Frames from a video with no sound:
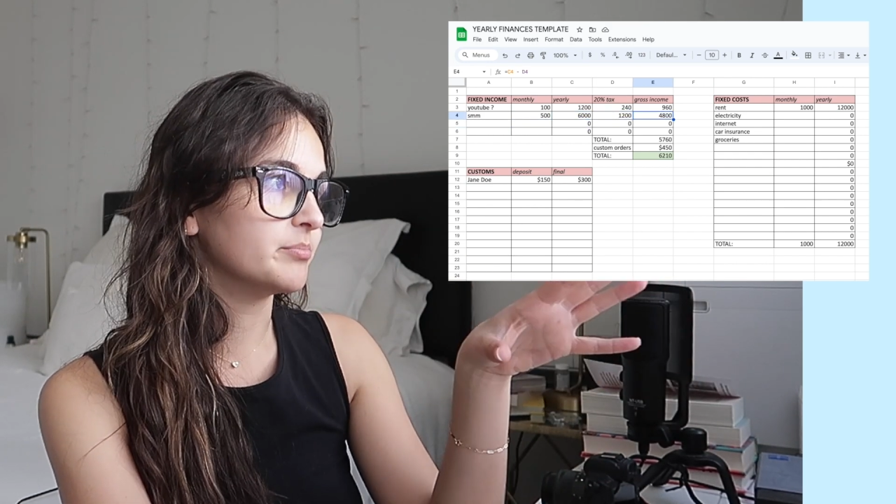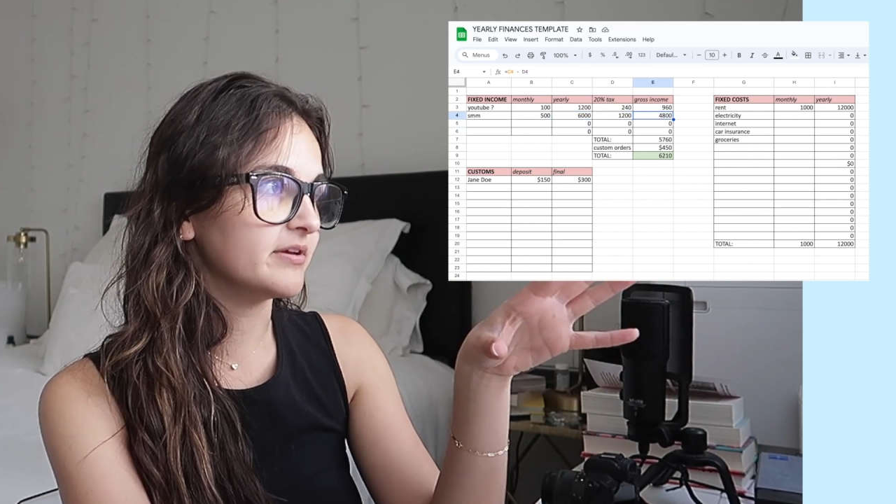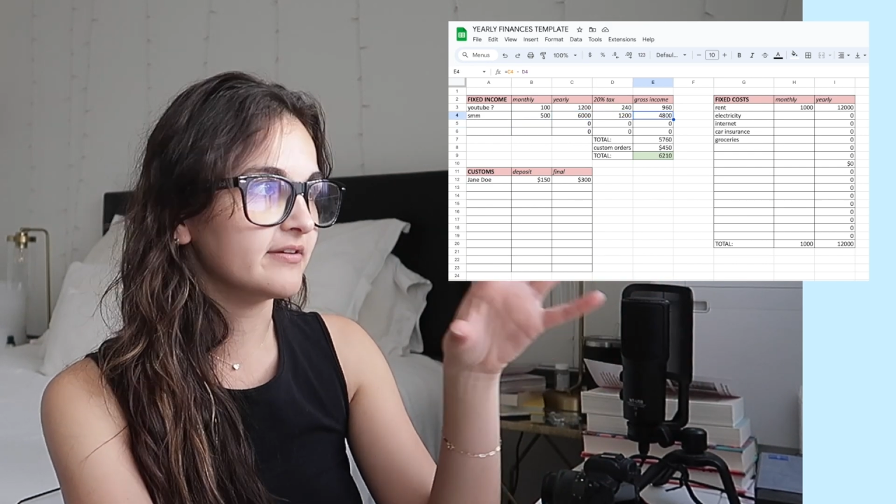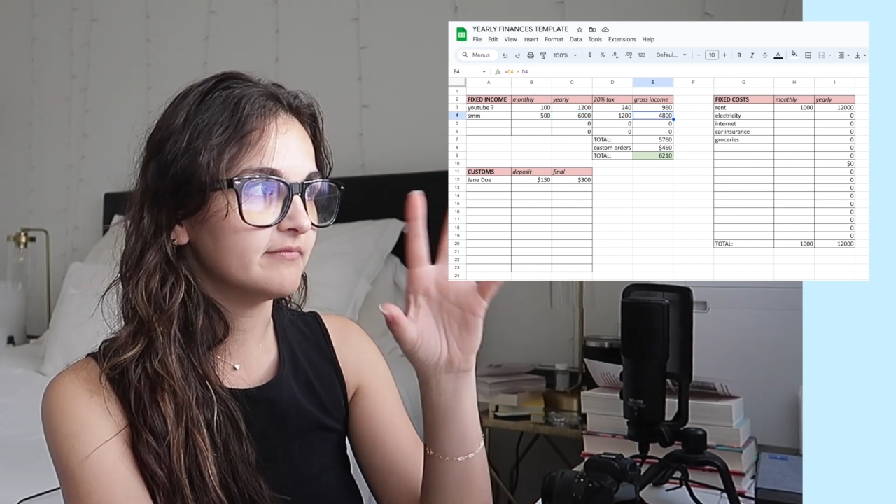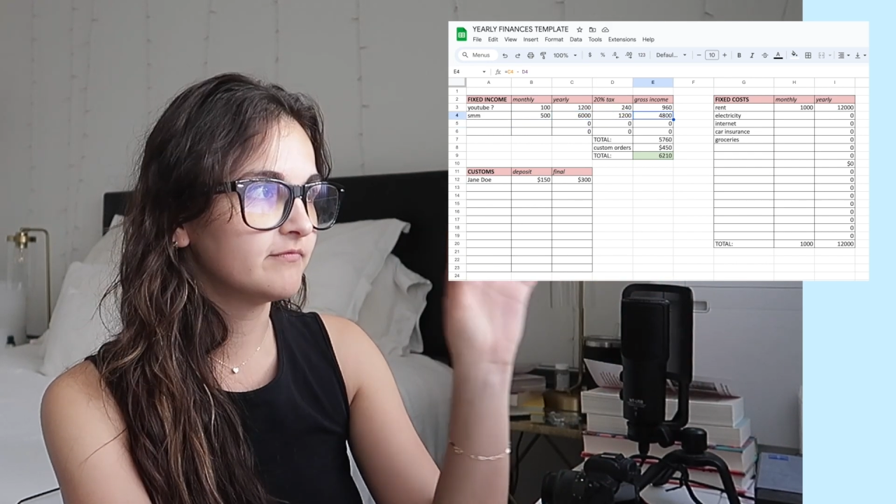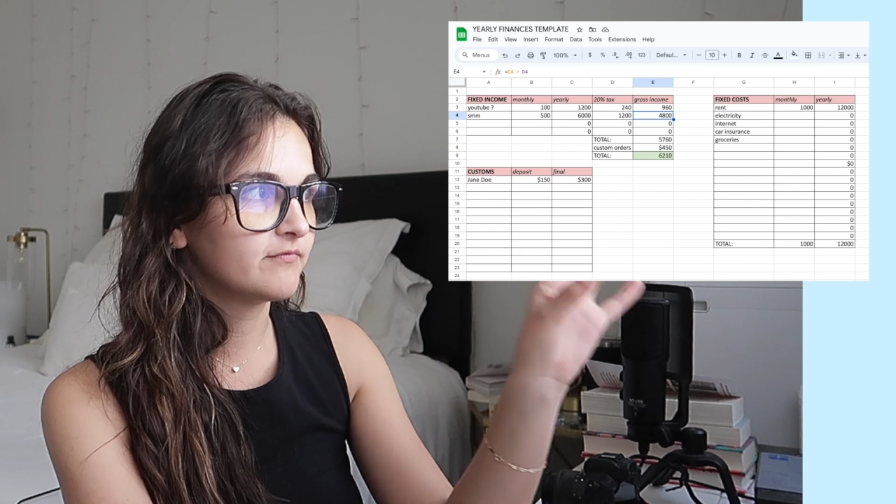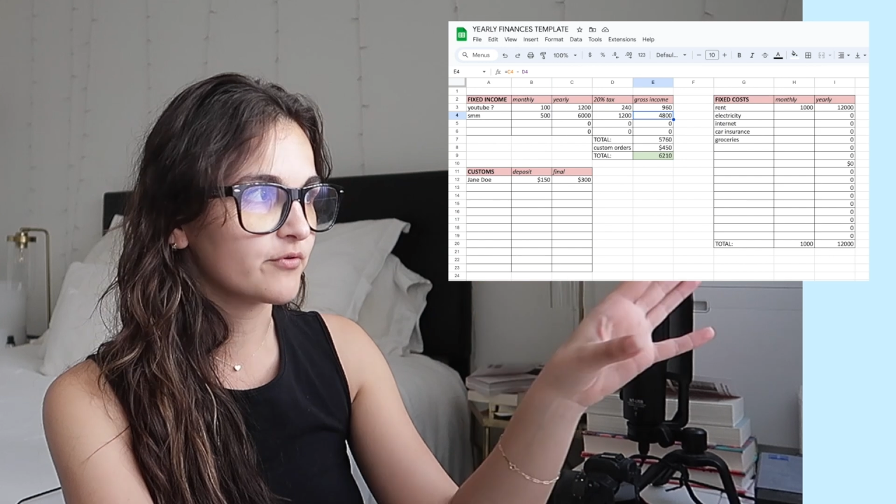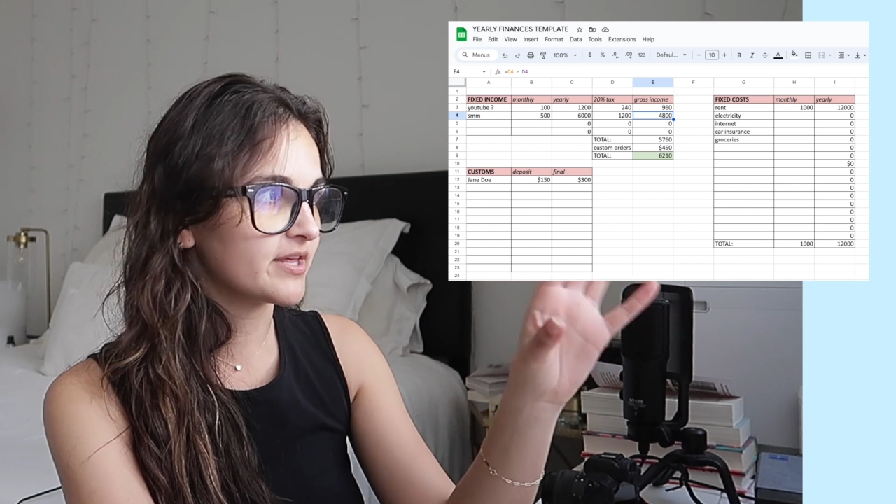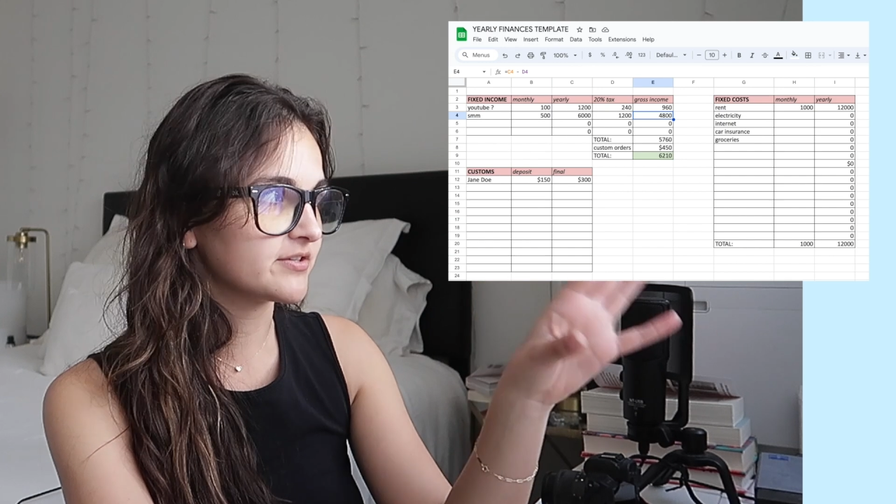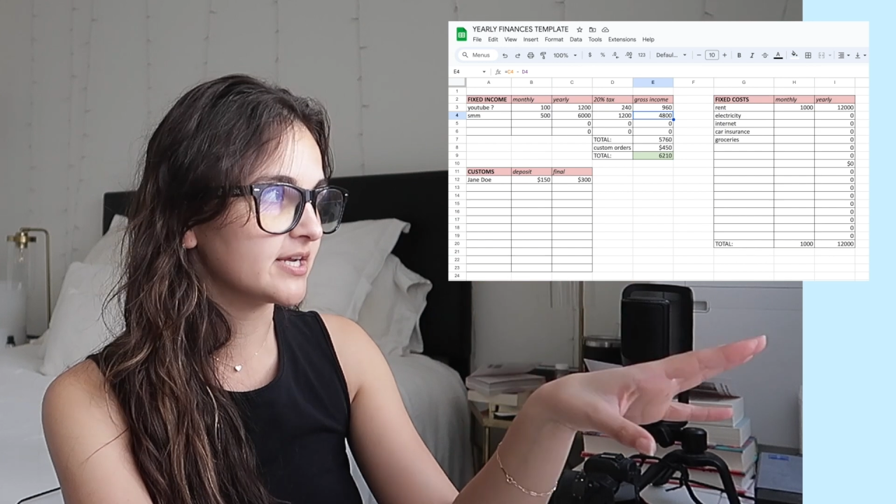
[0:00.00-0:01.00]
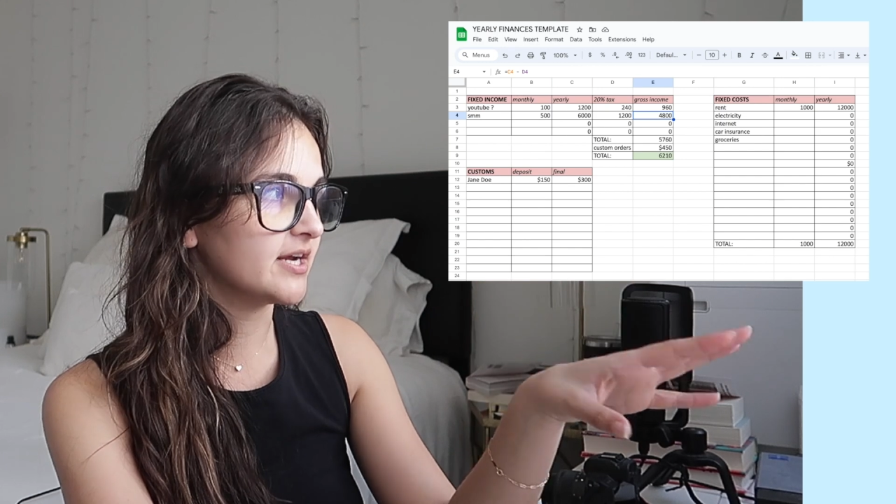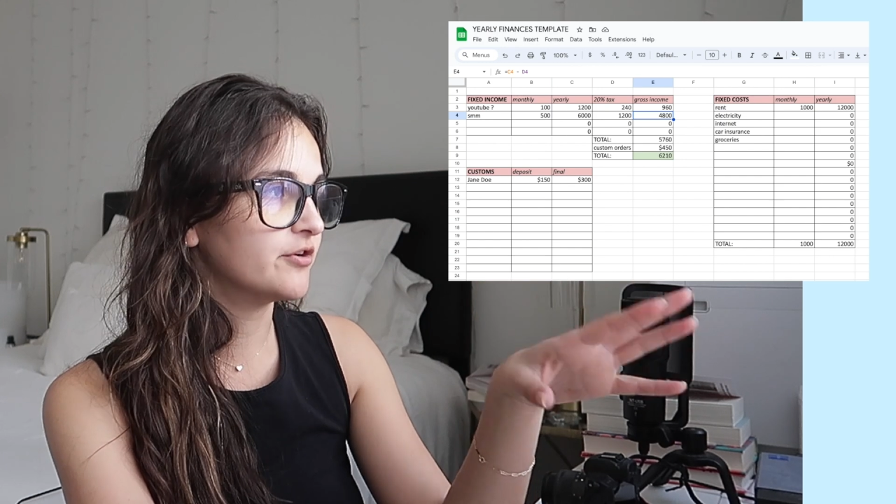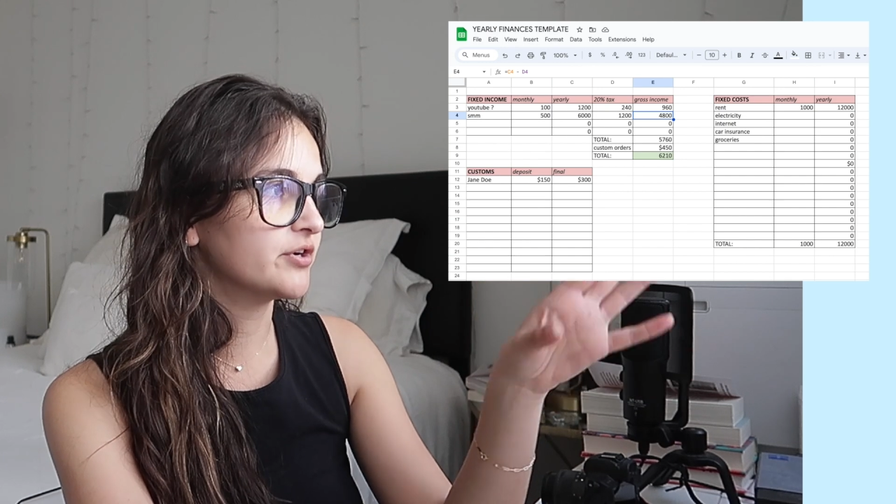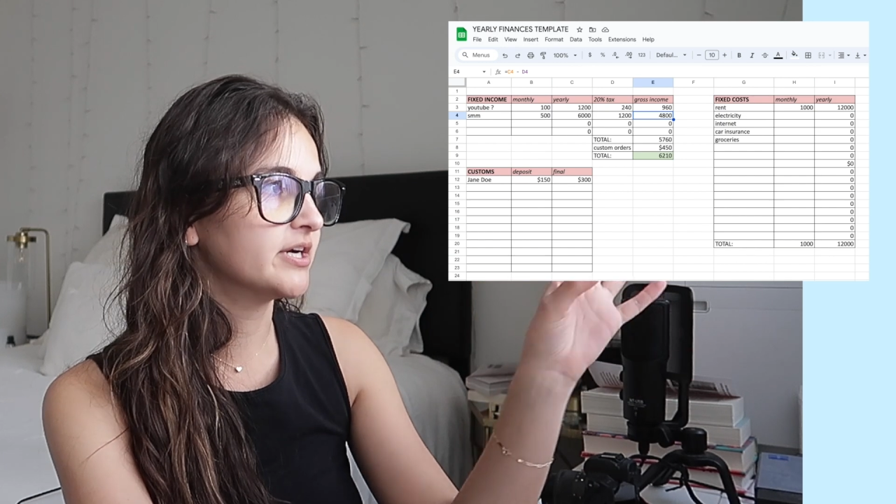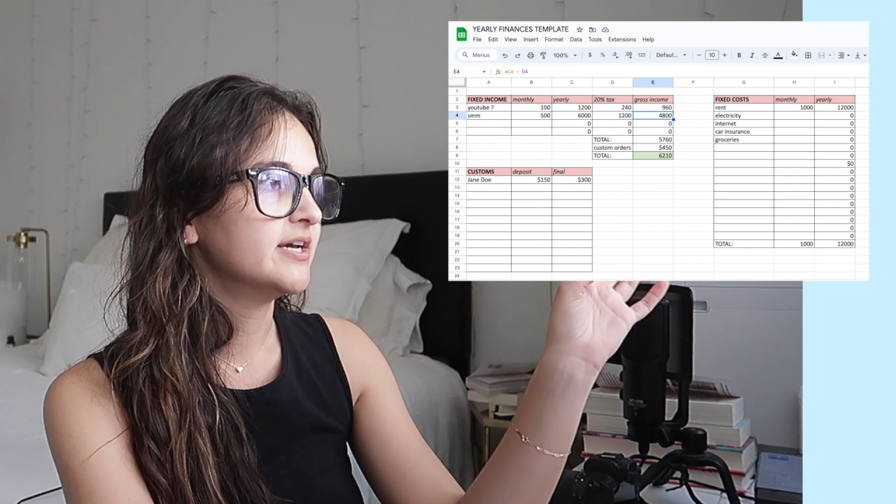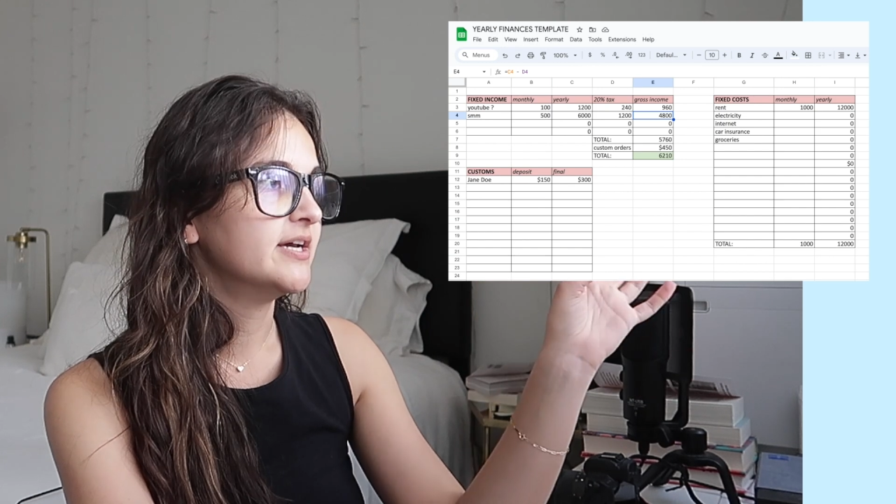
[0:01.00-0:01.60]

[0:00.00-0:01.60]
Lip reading: be 4,800.